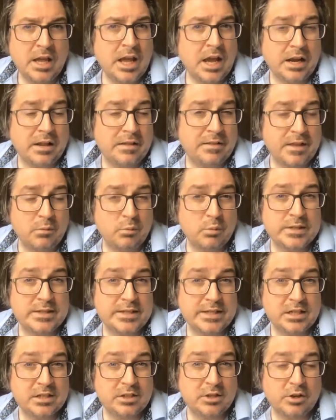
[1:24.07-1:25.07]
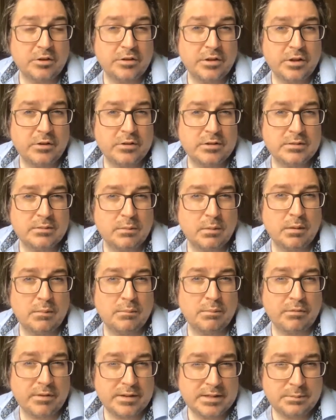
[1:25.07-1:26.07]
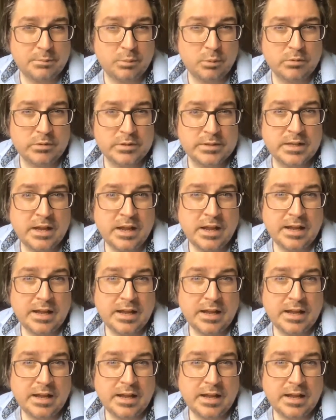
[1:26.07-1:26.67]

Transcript: And I think we'll see a lot of those principles